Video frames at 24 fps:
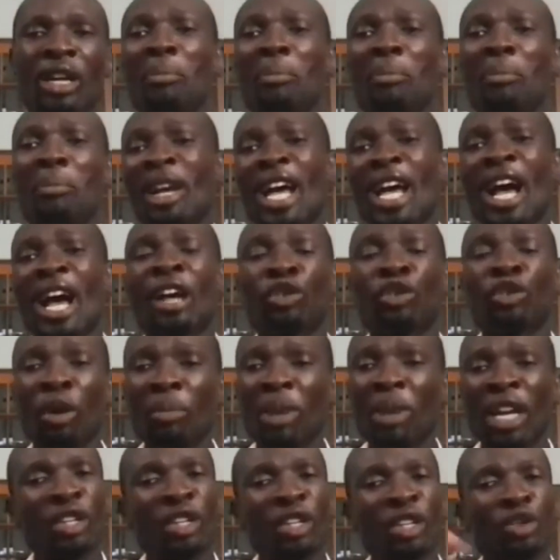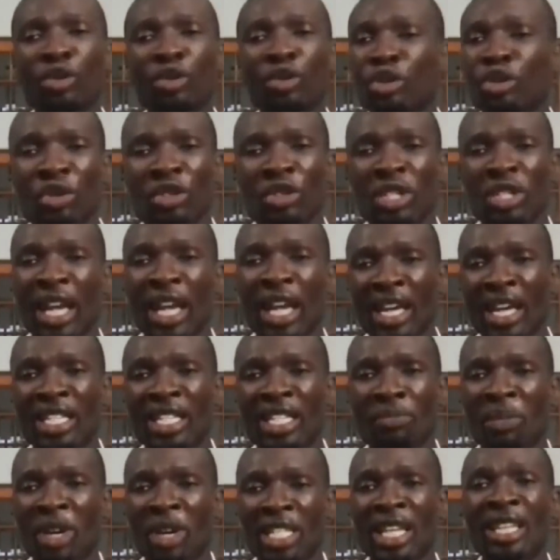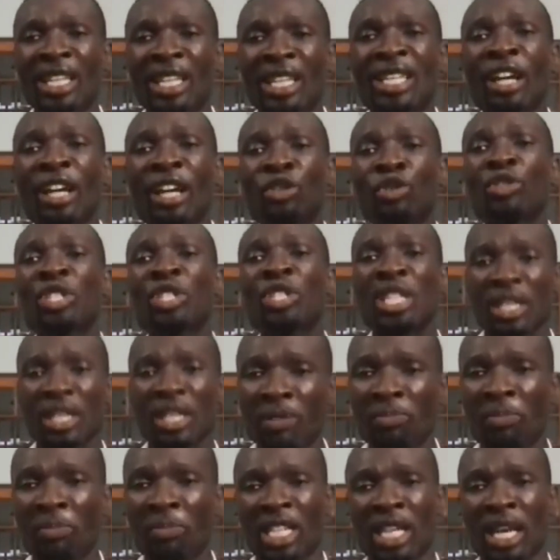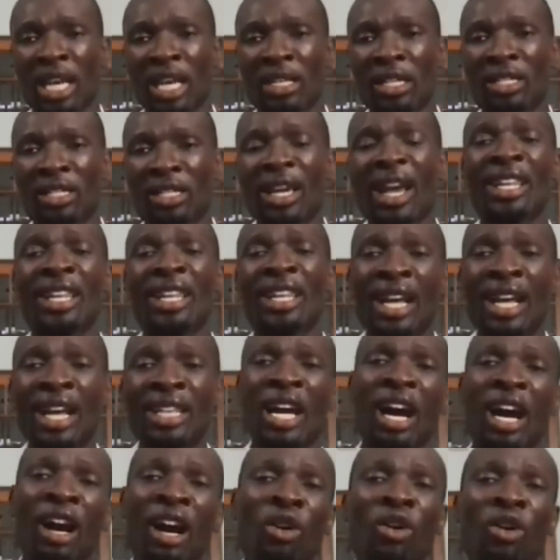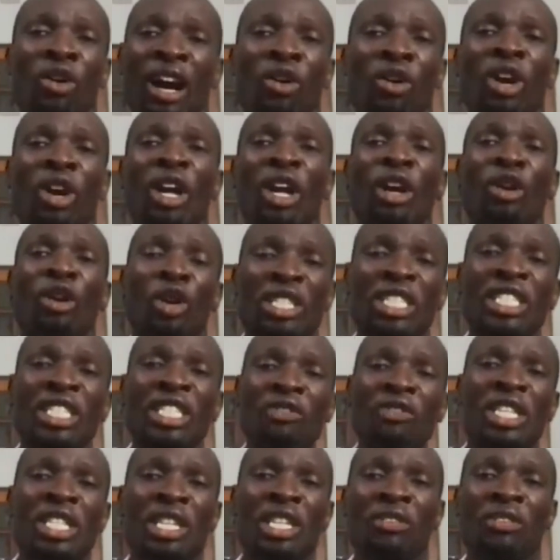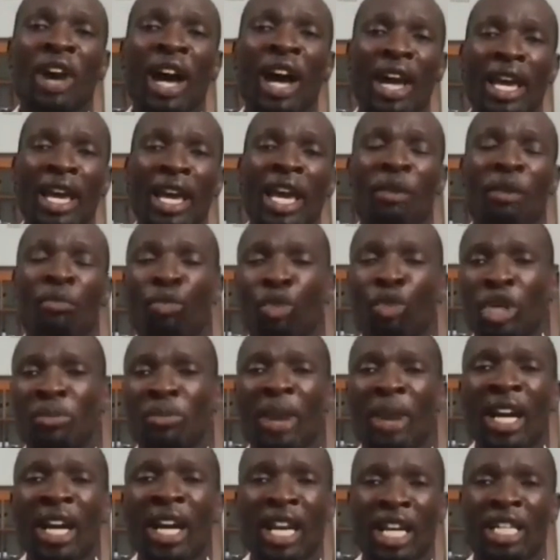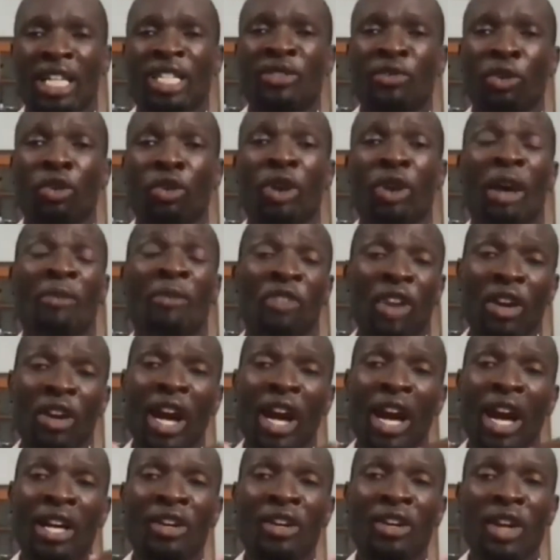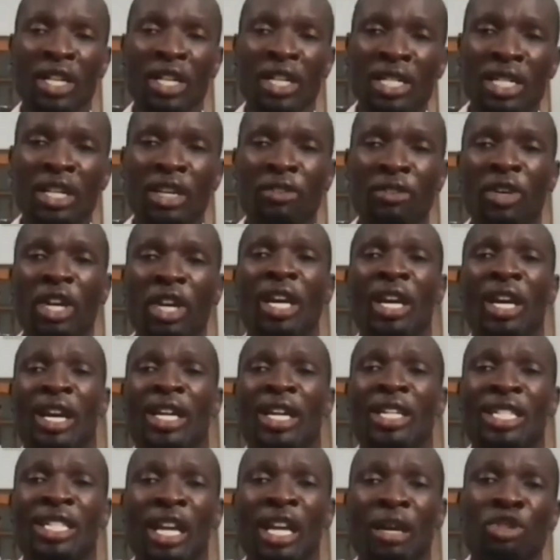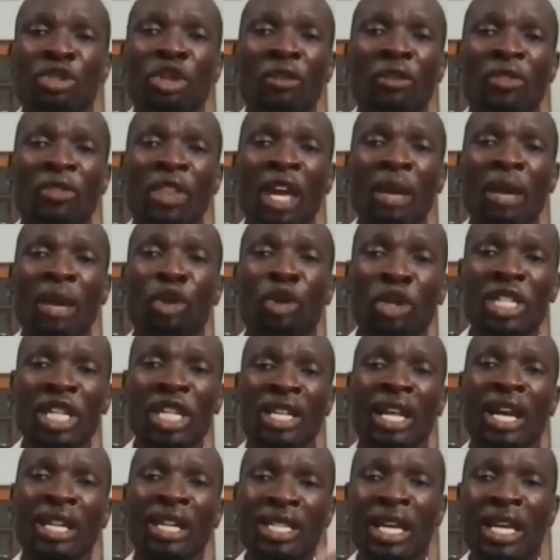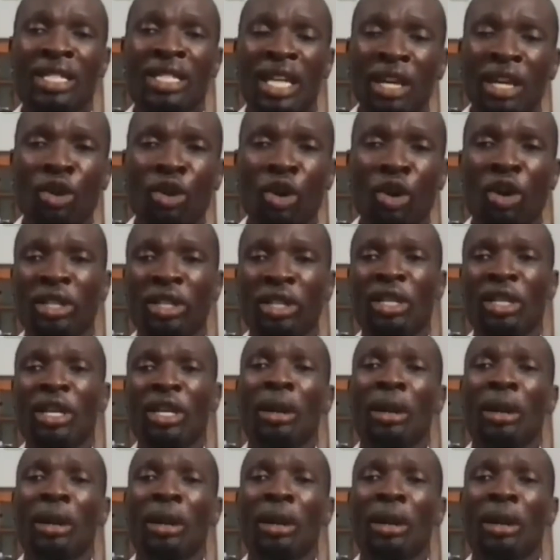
But I normally don't use the 80%, I do 60%. And that's how conservative I am with my cash flow. I'm very aggressive in terms of the project that I take on.